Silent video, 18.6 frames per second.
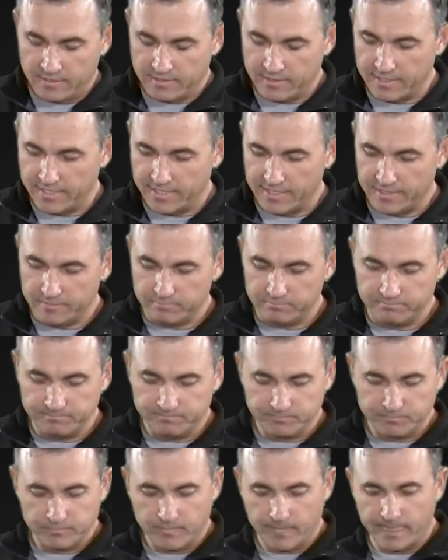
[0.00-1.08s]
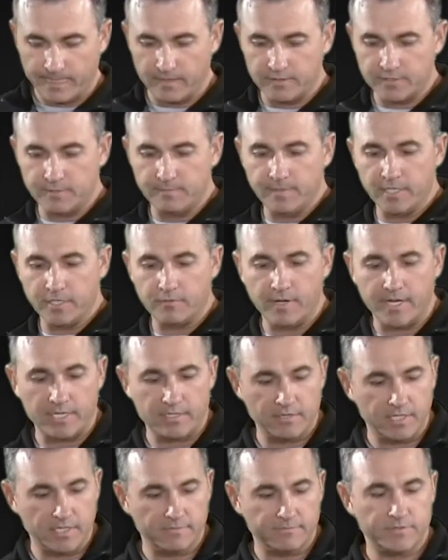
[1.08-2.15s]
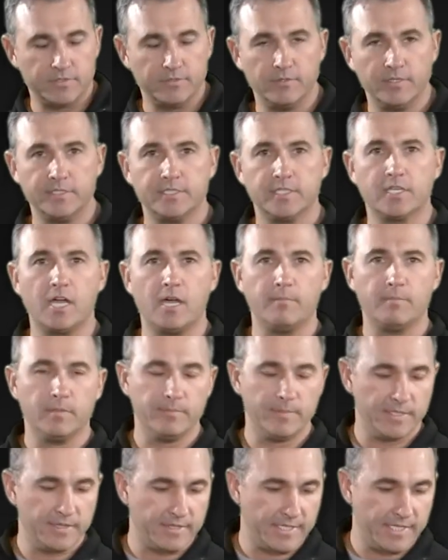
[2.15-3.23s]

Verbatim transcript: Um, this would be a great glove to, uh, to complement